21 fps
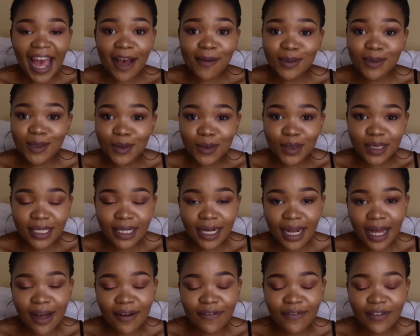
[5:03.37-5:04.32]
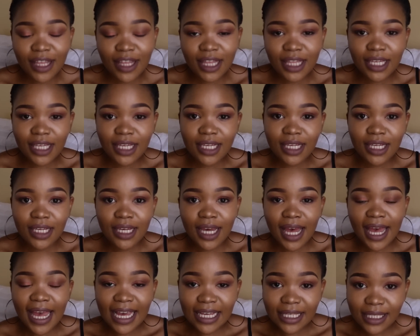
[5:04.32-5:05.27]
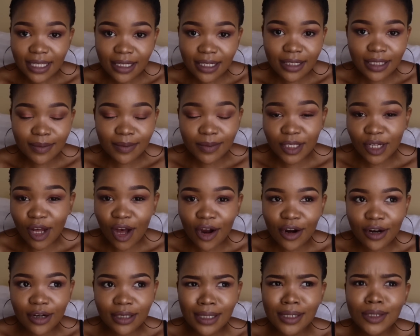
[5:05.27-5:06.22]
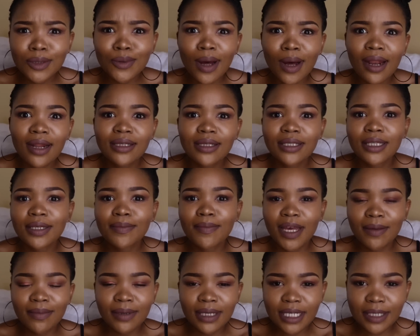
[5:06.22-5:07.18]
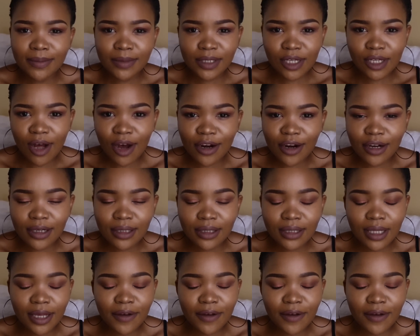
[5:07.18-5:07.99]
absolutely love the Essence mascaras as well as the Maybelline mascaras.